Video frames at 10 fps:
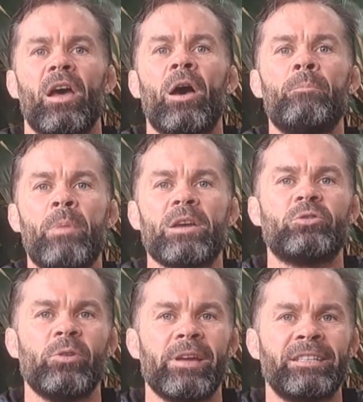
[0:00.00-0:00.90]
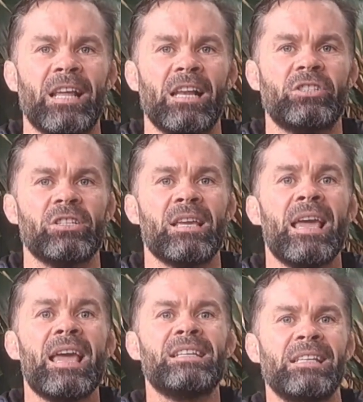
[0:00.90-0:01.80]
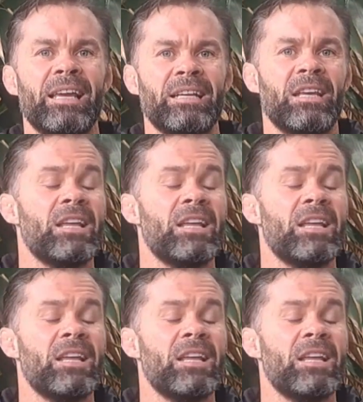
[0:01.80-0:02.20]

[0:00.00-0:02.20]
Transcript: Emotional intelligence is linked